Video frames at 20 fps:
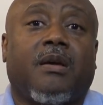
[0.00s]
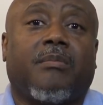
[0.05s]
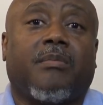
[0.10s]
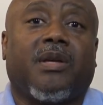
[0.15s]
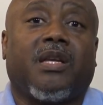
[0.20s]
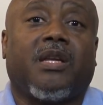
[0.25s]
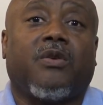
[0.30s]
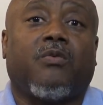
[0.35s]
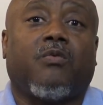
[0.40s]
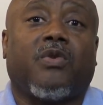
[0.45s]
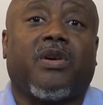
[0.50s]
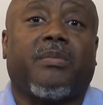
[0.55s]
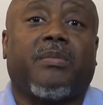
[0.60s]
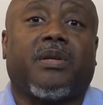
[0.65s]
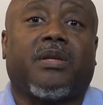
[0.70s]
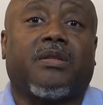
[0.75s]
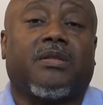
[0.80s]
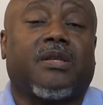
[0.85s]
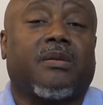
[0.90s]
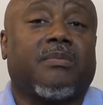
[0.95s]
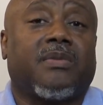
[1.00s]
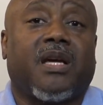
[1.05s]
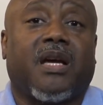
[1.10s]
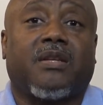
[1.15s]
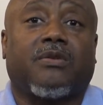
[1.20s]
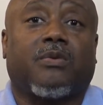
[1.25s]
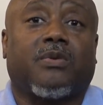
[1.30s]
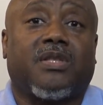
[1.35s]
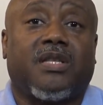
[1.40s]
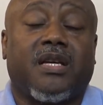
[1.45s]
Many women
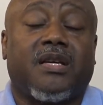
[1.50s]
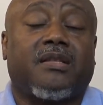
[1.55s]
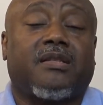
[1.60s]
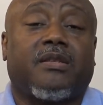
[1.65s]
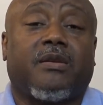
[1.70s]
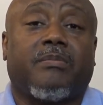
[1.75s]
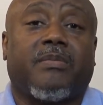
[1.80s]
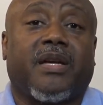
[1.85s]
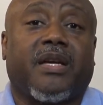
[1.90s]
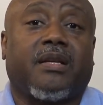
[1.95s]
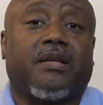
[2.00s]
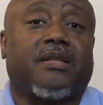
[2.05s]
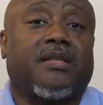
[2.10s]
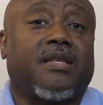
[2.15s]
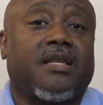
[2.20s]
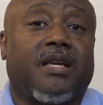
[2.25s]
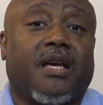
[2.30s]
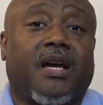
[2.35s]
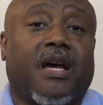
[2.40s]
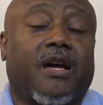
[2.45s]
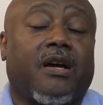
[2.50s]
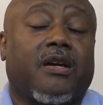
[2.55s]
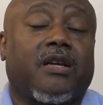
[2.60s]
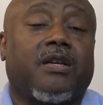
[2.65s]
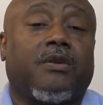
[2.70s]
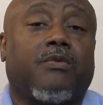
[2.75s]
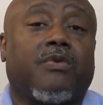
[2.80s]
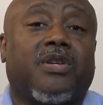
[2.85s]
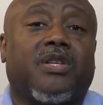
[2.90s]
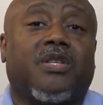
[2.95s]
sometimes will test a man to see how
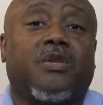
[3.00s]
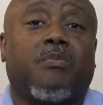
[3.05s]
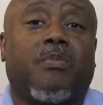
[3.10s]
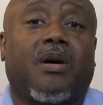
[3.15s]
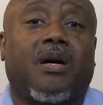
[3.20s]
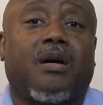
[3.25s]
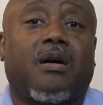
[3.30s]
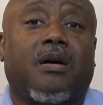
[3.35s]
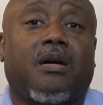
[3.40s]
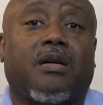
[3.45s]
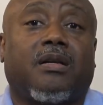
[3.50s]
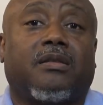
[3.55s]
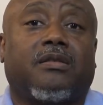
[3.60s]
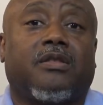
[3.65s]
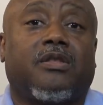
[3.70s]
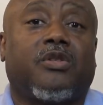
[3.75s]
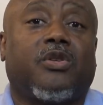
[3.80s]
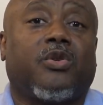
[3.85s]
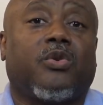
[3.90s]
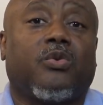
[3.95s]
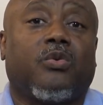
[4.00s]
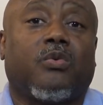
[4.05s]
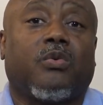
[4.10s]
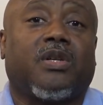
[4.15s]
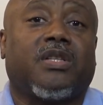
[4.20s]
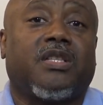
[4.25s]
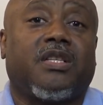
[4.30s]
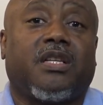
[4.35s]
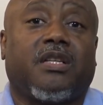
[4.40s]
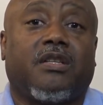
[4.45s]
he responds to
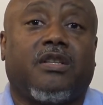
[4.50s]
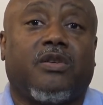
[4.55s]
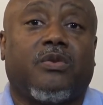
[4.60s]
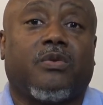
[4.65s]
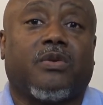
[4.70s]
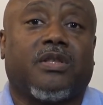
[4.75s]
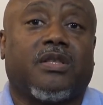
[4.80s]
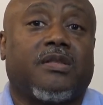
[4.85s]
what she's doing,